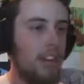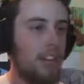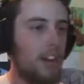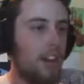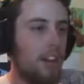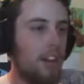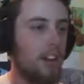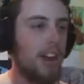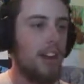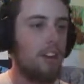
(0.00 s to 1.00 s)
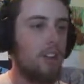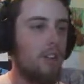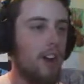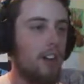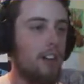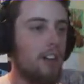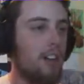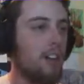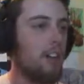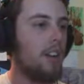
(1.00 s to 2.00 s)
to get the gun. Okay, turn around.
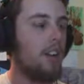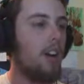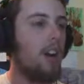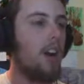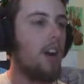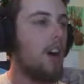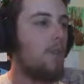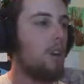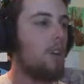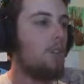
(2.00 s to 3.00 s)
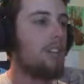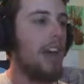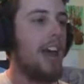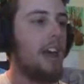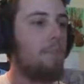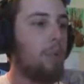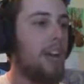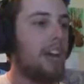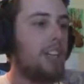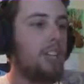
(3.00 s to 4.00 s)
Oh! You dead,
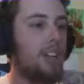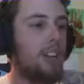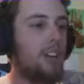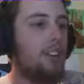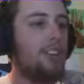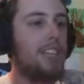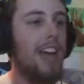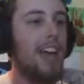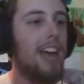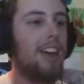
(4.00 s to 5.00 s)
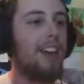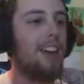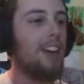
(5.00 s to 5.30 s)
bitch! You dead!